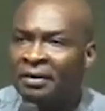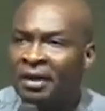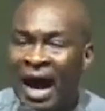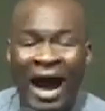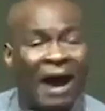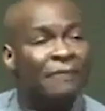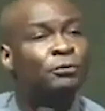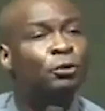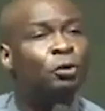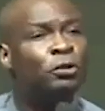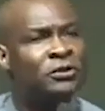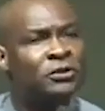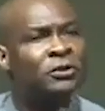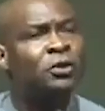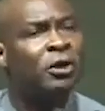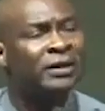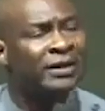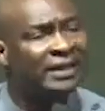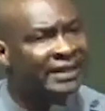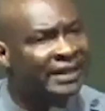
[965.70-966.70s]
Have you
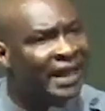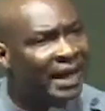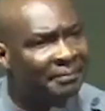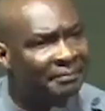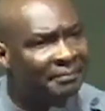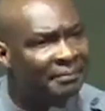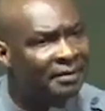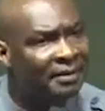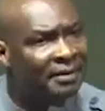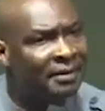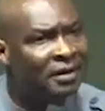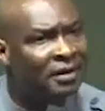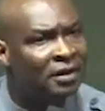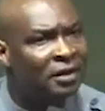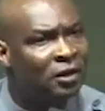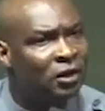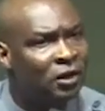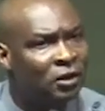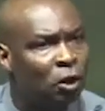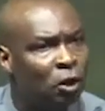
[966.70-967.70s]
studied them?
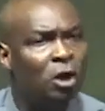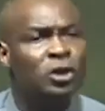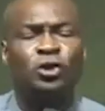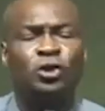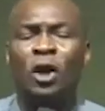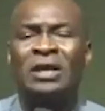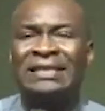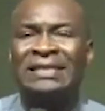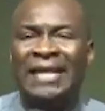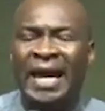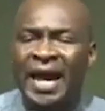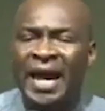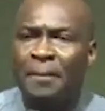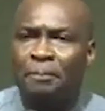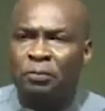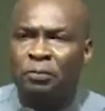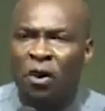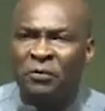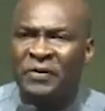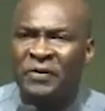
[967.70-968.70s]
Don't just say
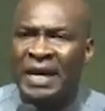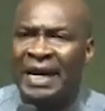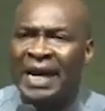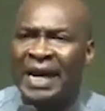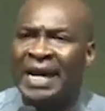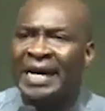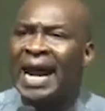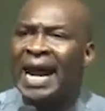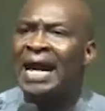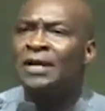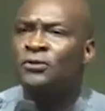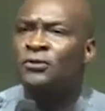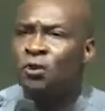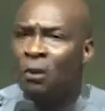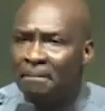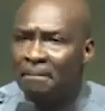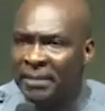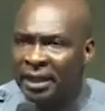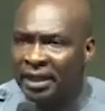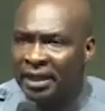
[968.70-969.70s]
a prophet laid hands
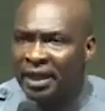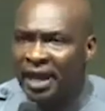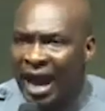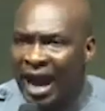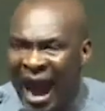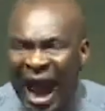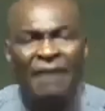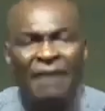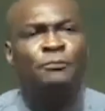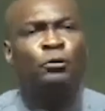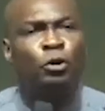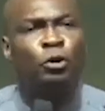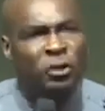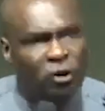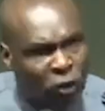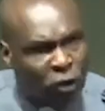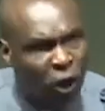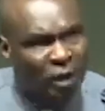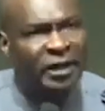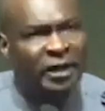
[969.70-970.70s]
on me. Have you
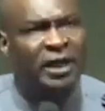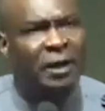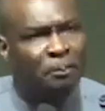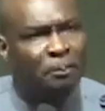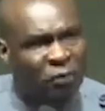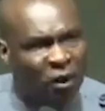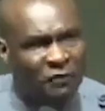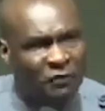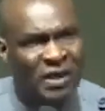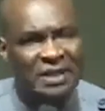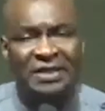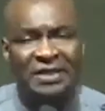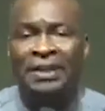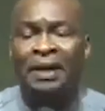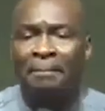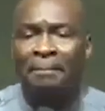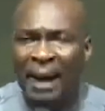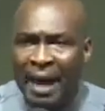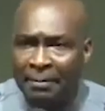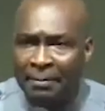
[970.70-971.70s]
studied the prophets
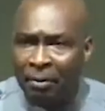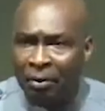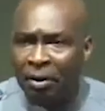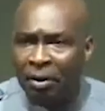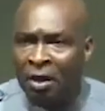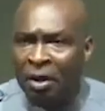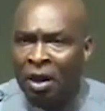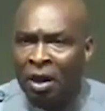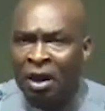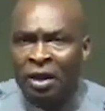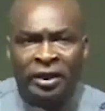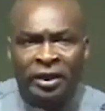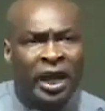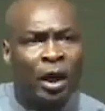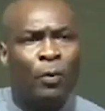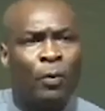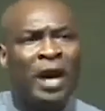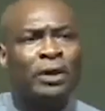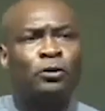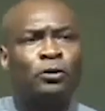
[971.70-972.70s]
in the Bible?
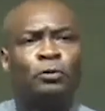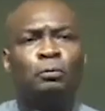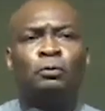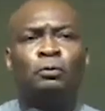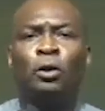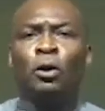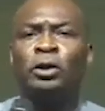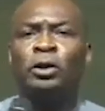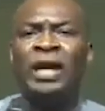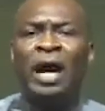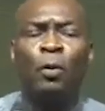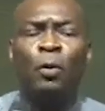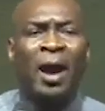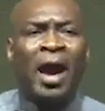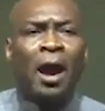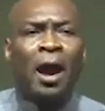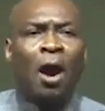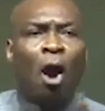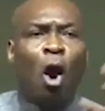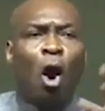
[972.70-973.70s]
There
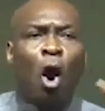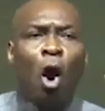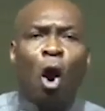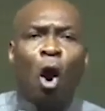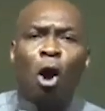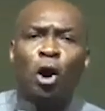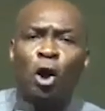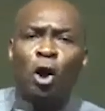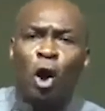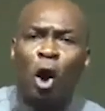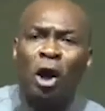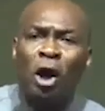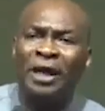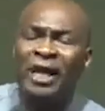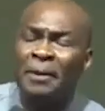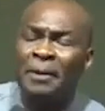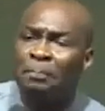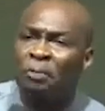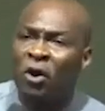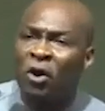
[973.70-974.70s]
were
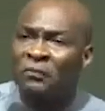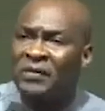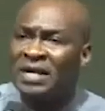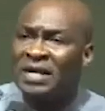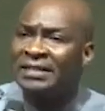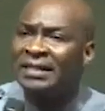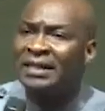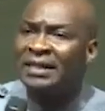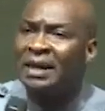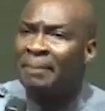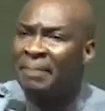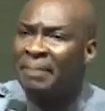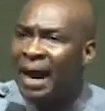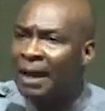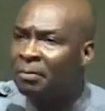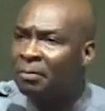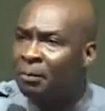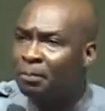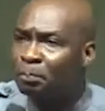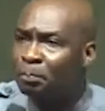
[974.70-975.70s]
ungodly prophets in the
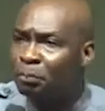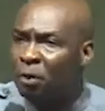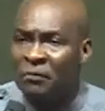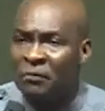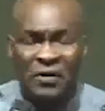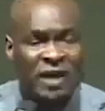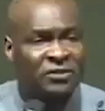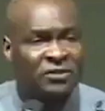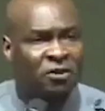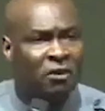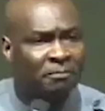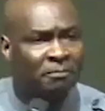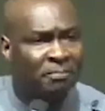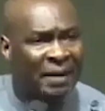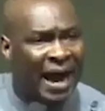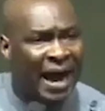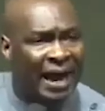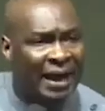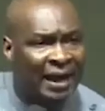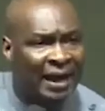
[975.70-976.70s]
Bible, prophets of
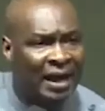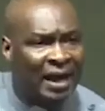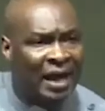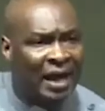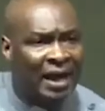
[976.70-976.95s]
Baal.